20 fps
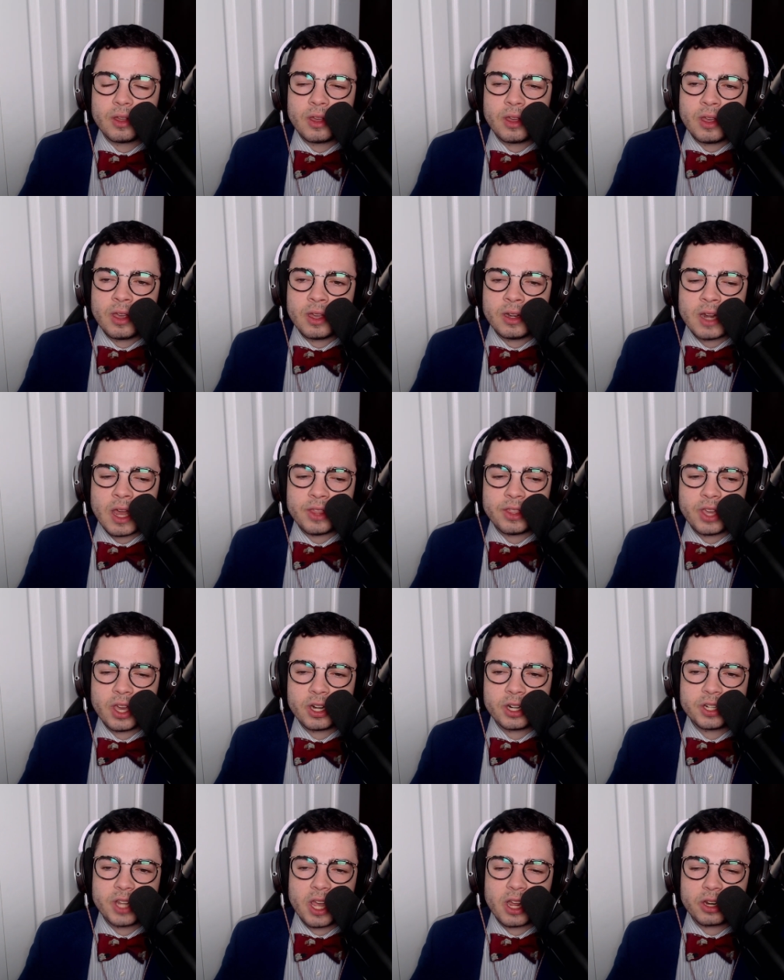Now the
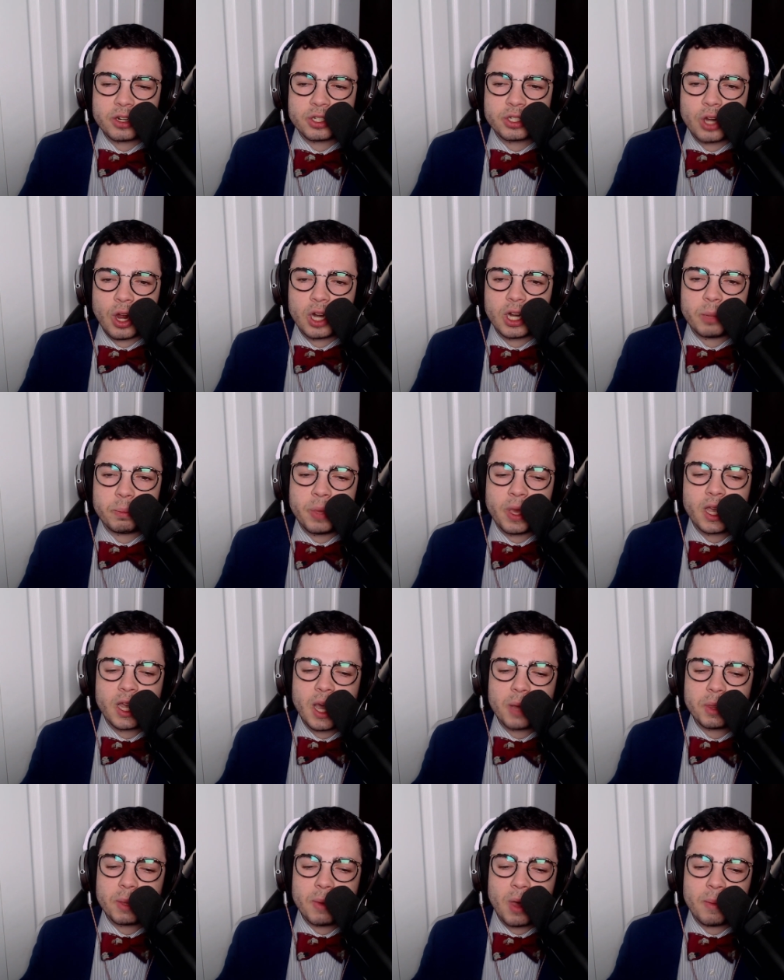Undertaker is starting to pick
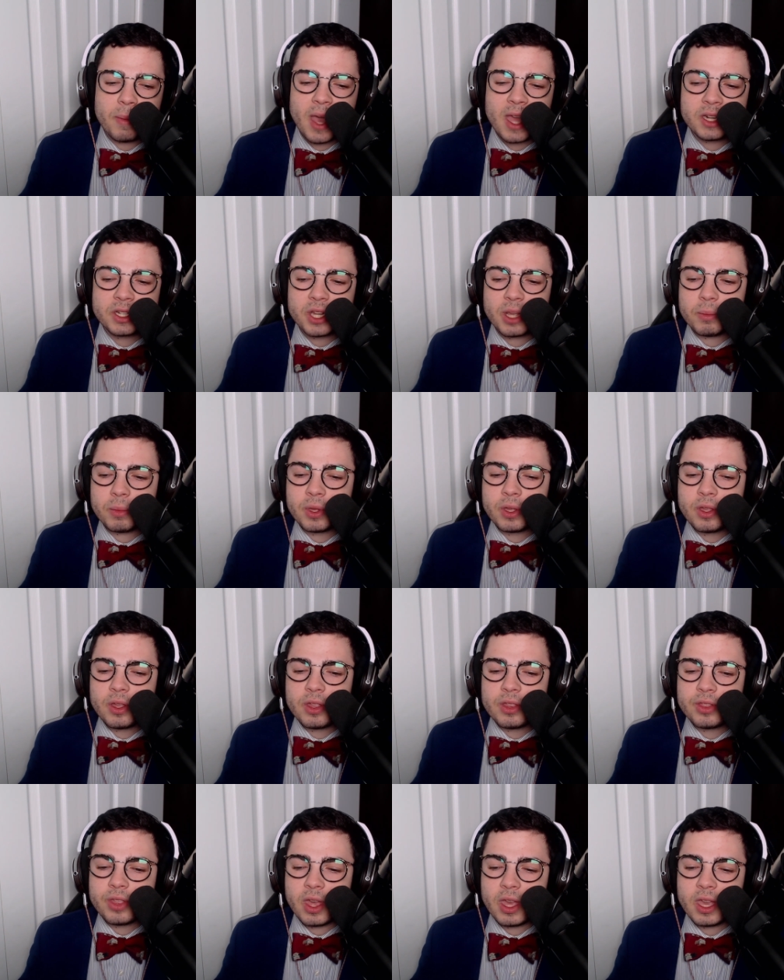up the momentum.
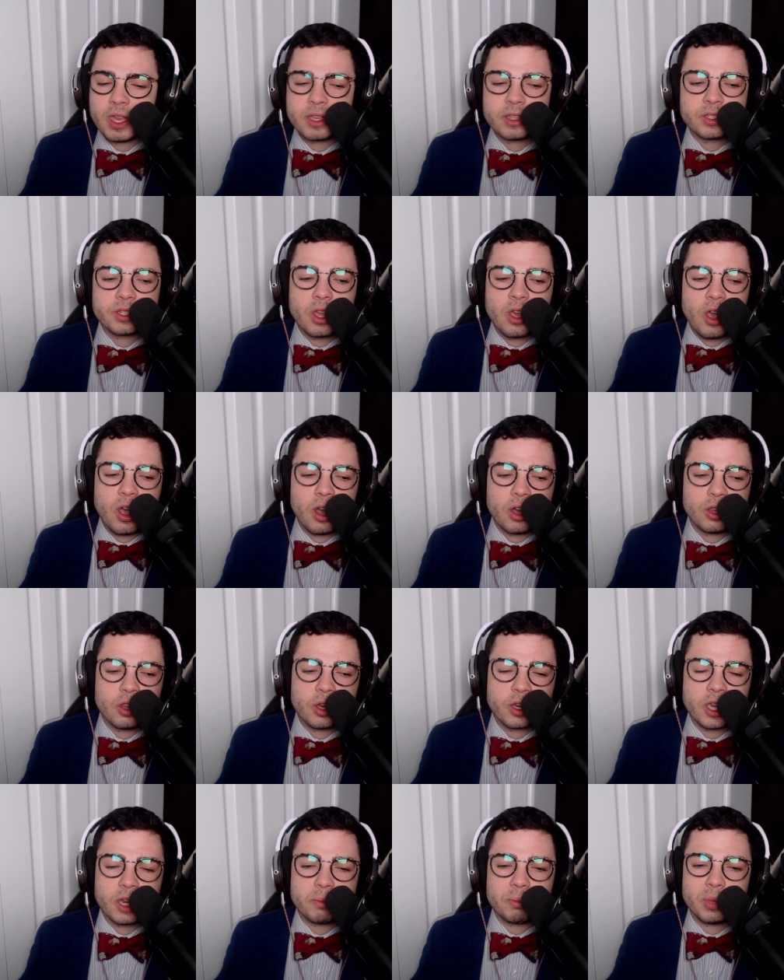Things are
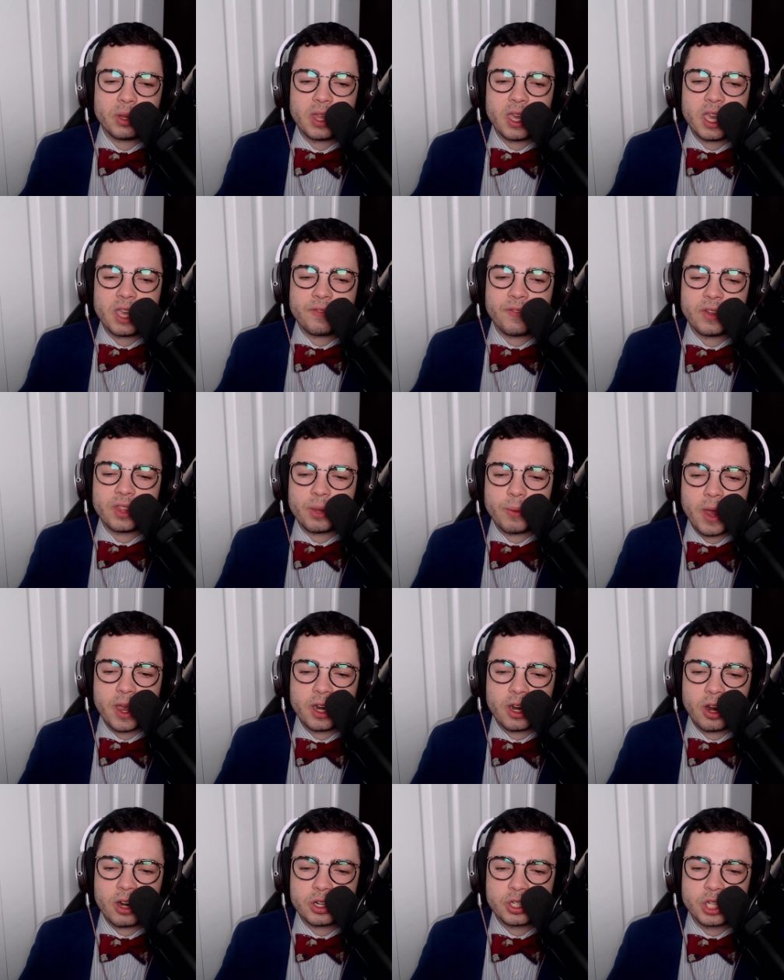looking bleak for the Rated
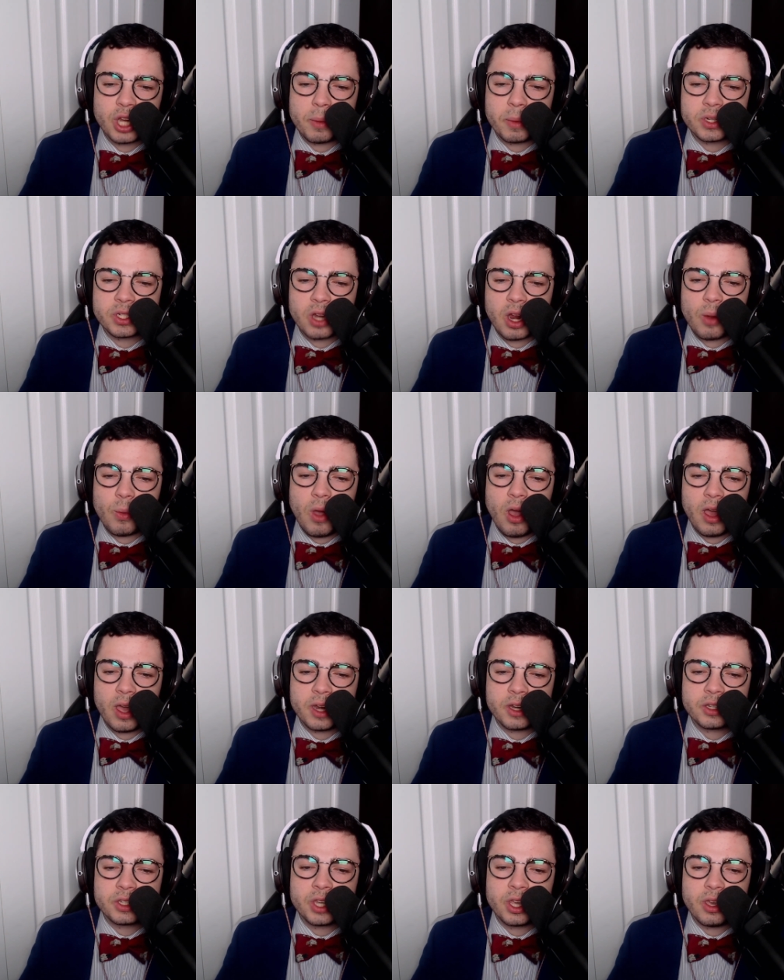R Superstar.
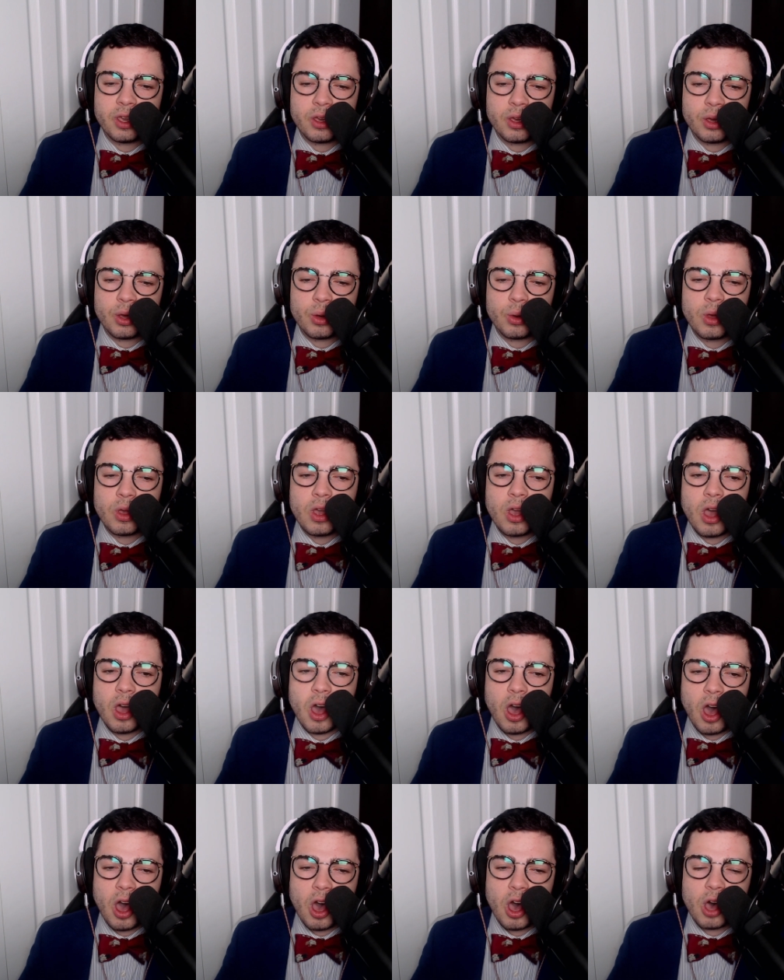1, 2.
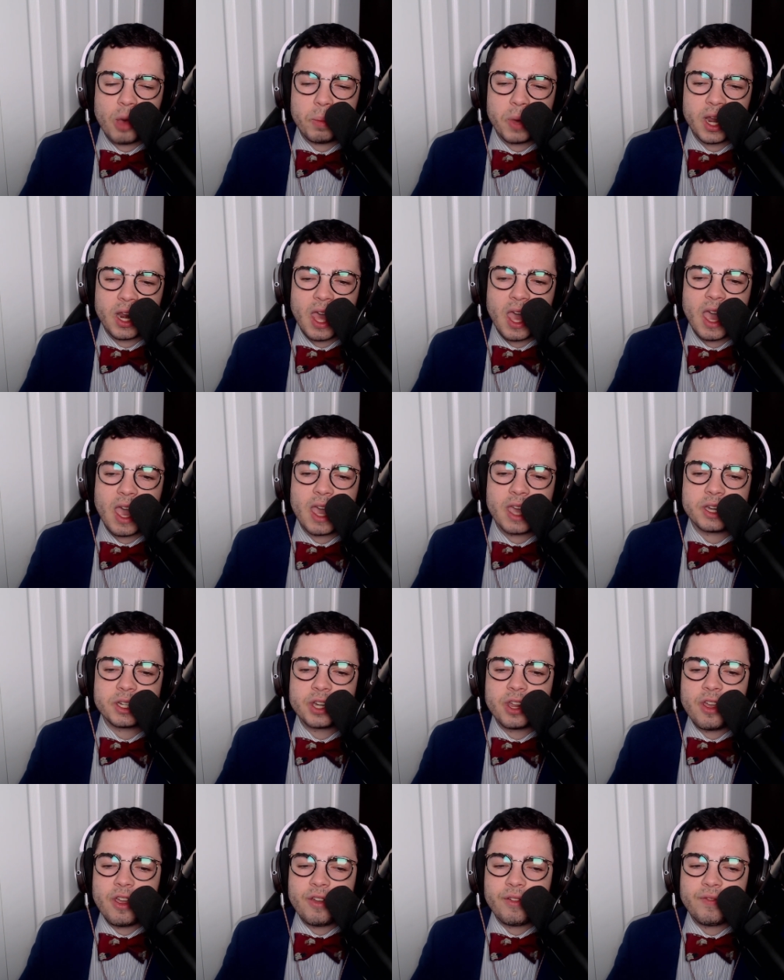Oh, but Edge
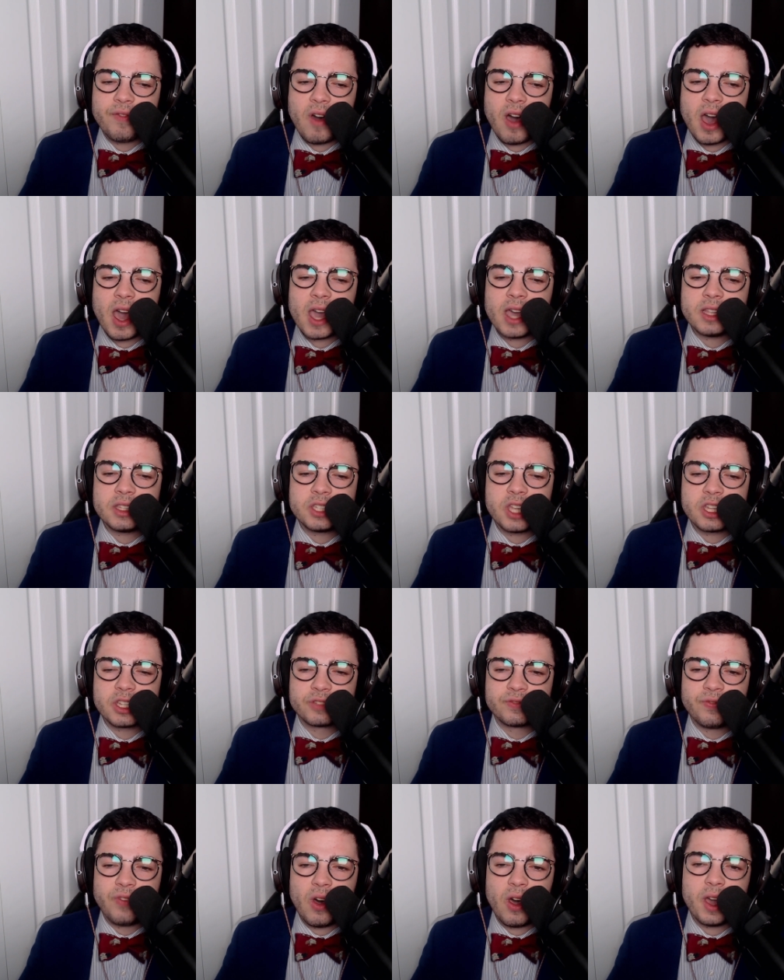finds his
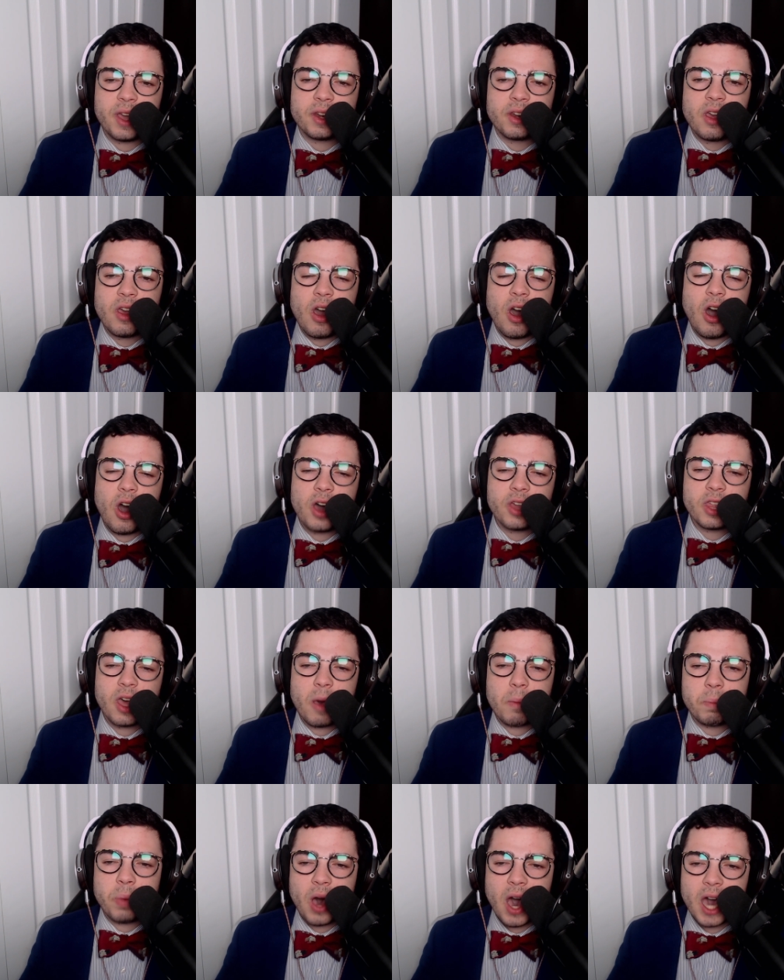foot on the
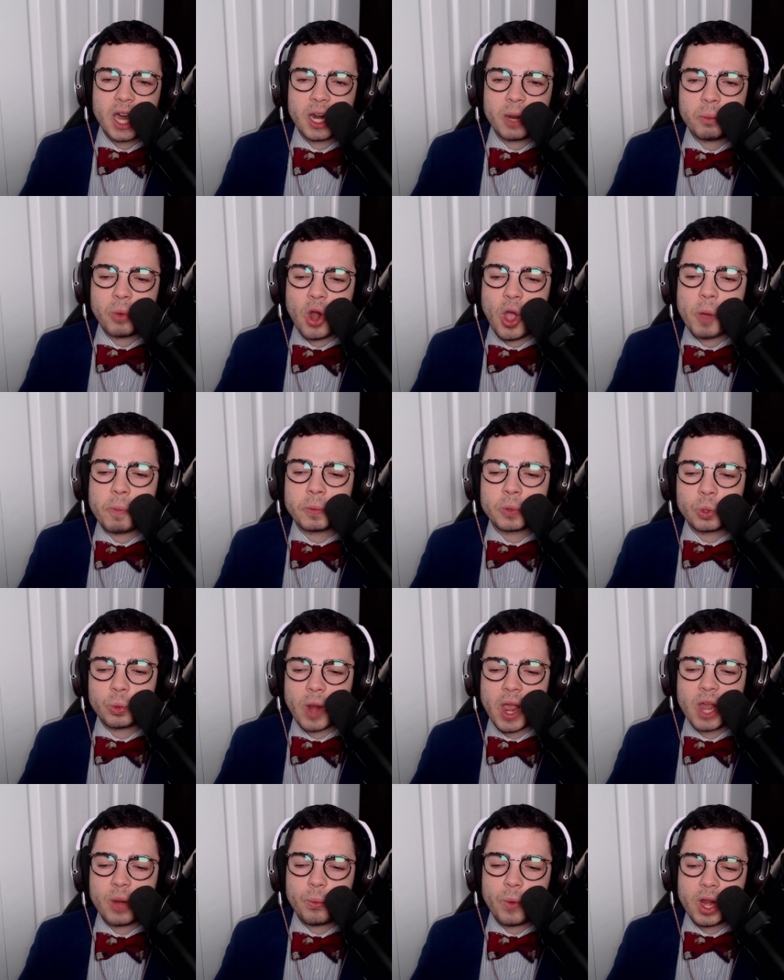bottom rope.
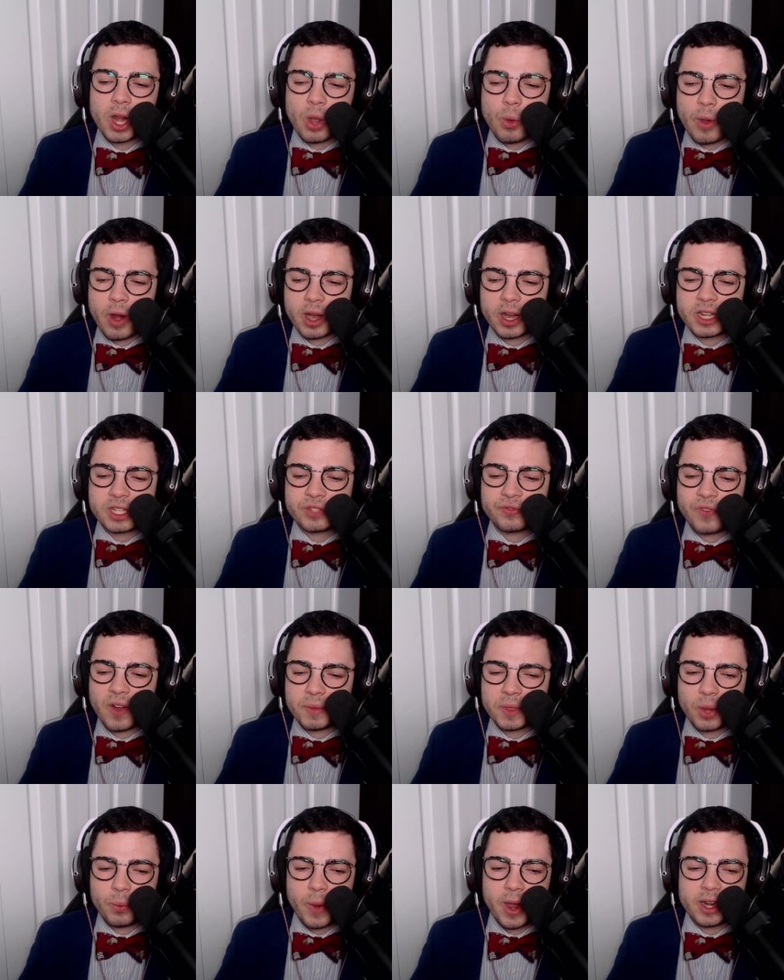Great ring awareness from
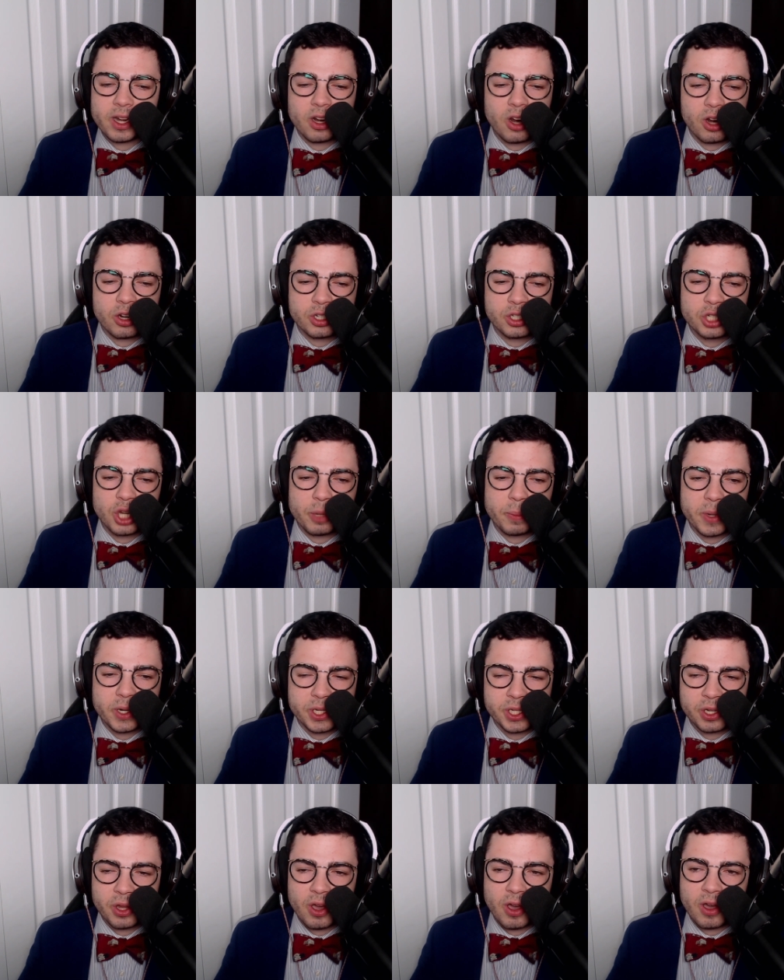the Rated R
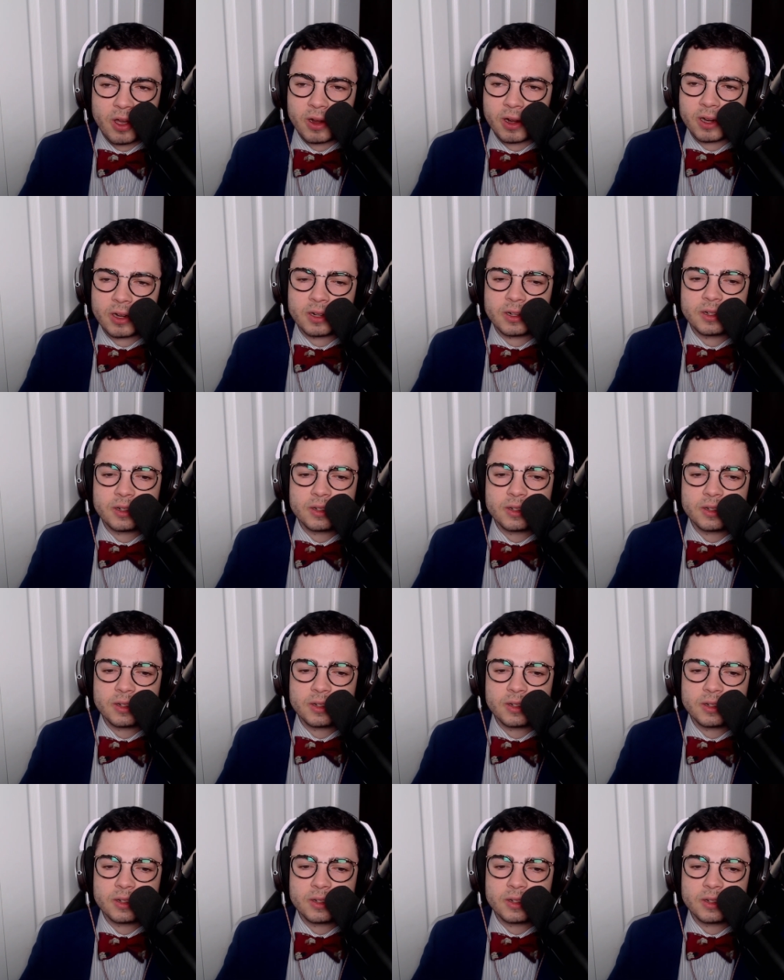Superstar.